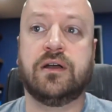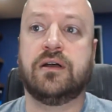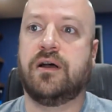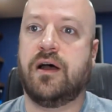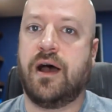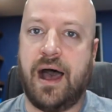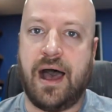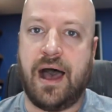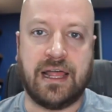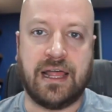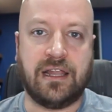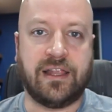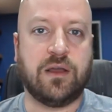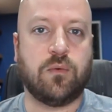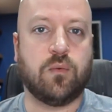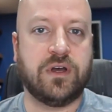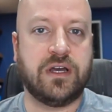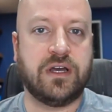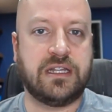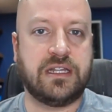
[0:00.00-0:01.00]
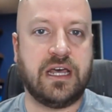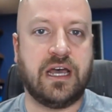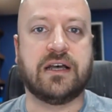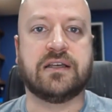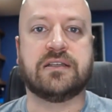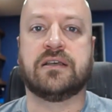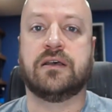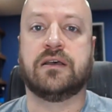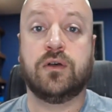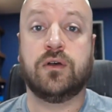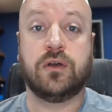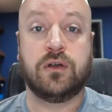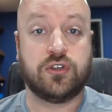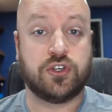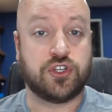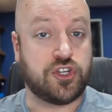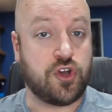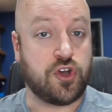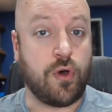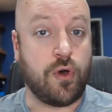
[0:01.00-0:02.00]
Highlight what it does.
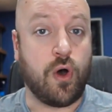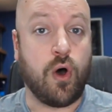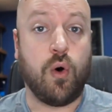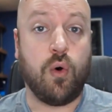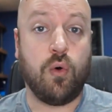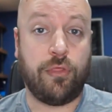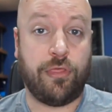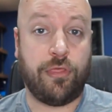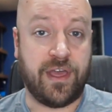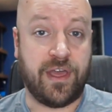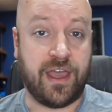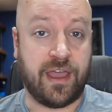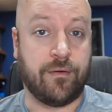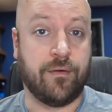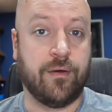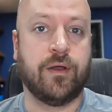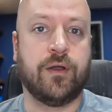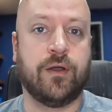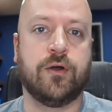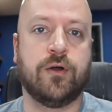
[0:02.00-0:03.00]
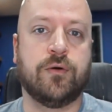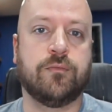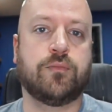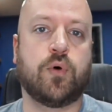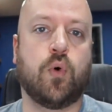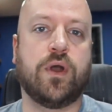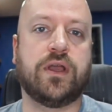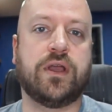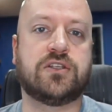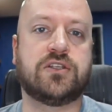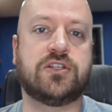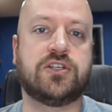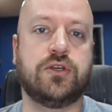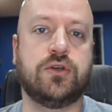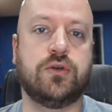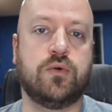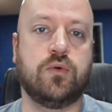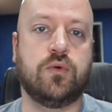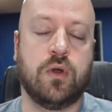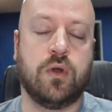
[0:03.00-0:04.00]
Show the whole thing. Point
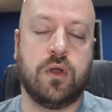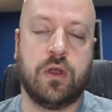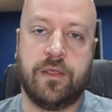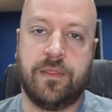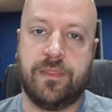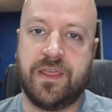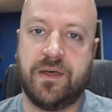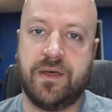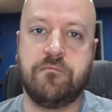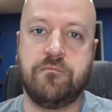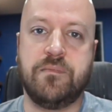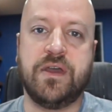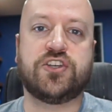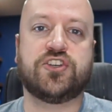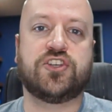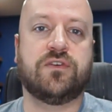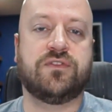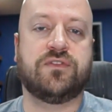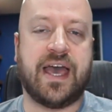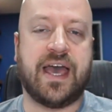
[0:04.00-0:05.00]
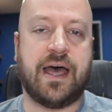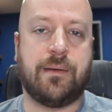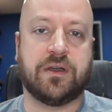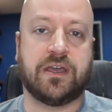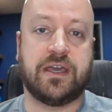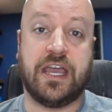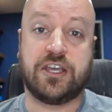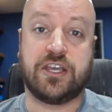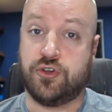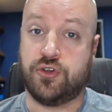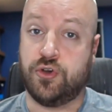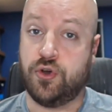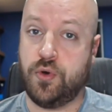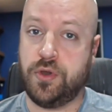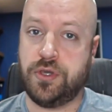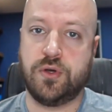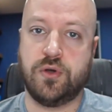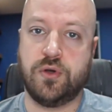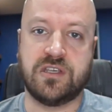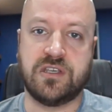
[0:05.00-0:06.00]
to the mission of the application. Who
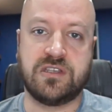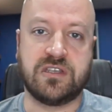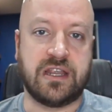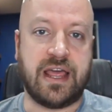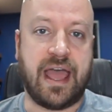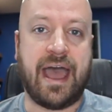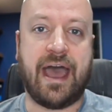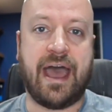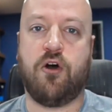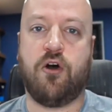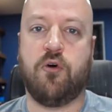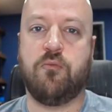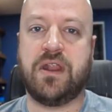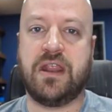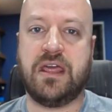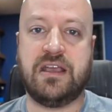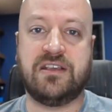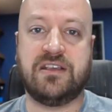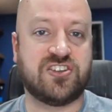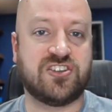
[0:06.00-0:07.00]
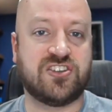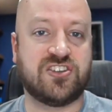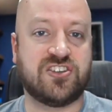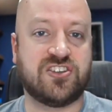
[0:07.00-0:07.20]
uses it? How many? So